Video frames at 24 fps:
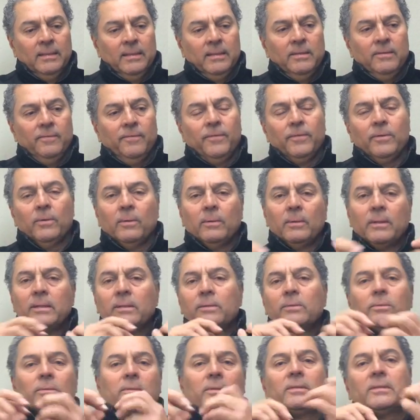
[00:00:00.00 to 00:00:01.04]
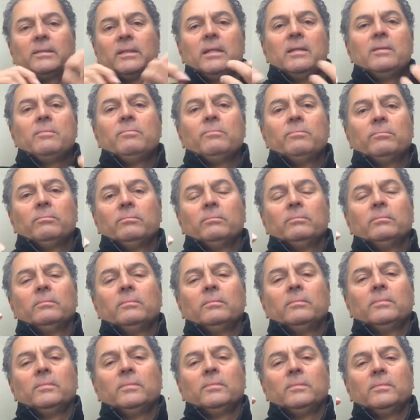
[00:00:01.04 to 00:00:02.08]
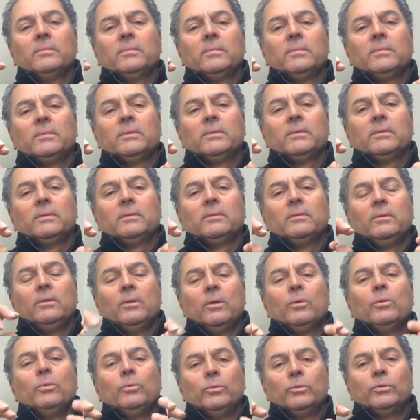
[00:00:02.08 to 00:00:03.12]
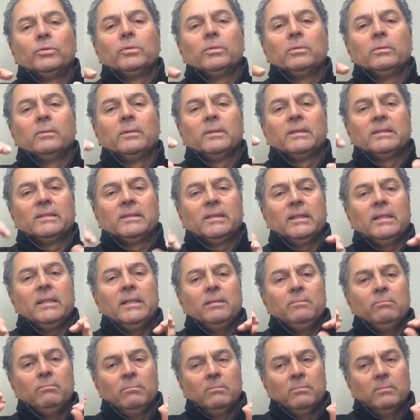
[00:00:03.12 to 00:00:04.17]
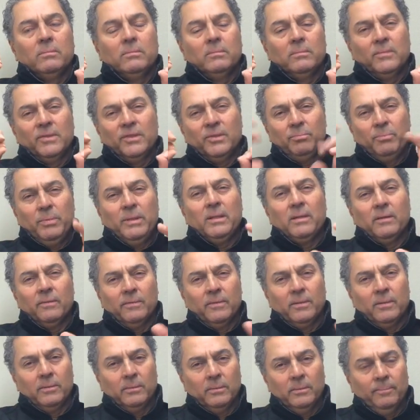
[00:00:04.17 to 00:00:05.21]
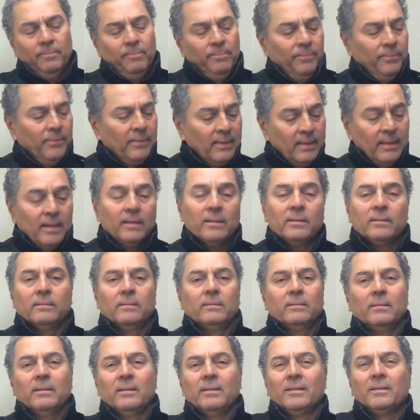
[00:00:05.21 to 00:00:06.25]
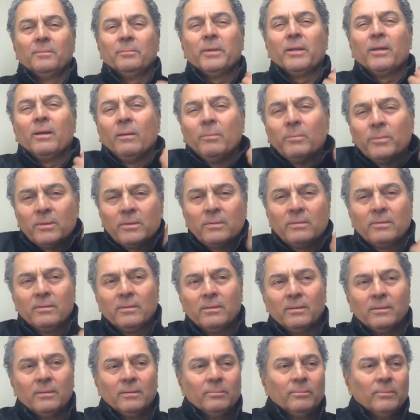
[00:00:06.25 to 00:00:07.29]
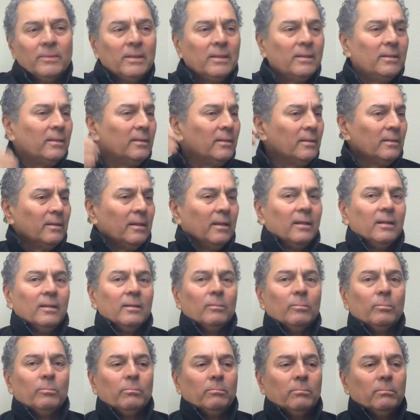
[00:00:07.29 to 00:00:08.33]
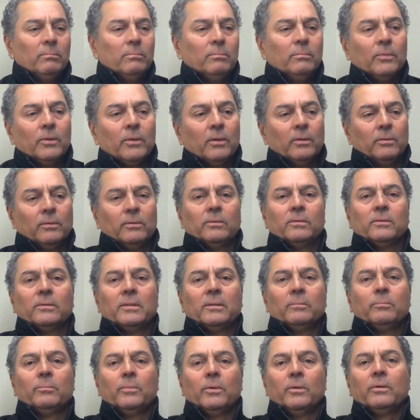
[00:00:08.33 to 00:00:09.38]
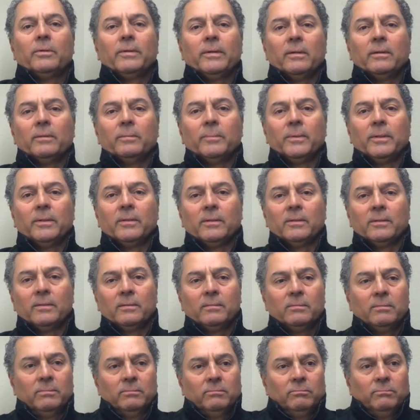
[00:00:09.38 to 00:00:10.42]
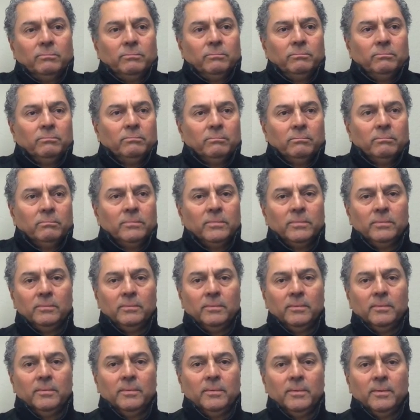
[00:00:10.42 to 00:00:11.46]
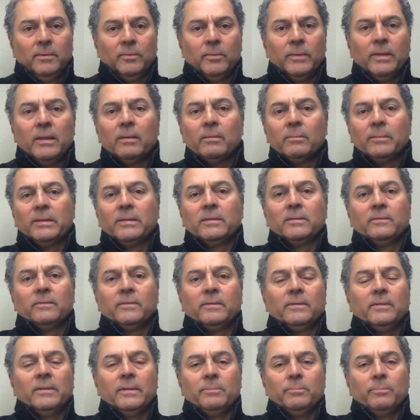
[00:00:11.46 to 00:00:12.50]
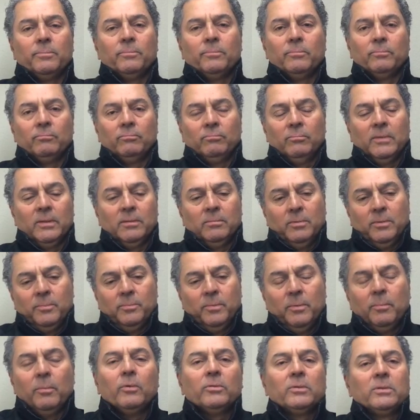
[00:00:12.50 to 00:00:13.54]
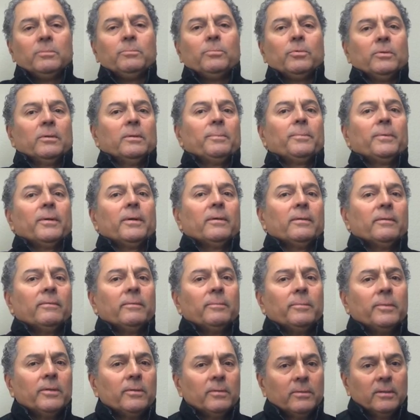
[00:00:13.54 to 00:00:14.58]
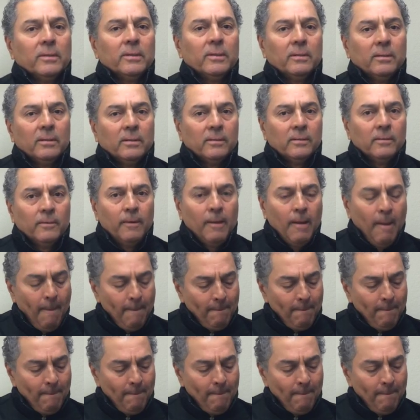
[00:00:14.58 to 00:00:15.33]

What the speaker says: If you only use the same note, same speed of note, it becomes a little monotonous and boring because the rhythm is the most important part of music, you know,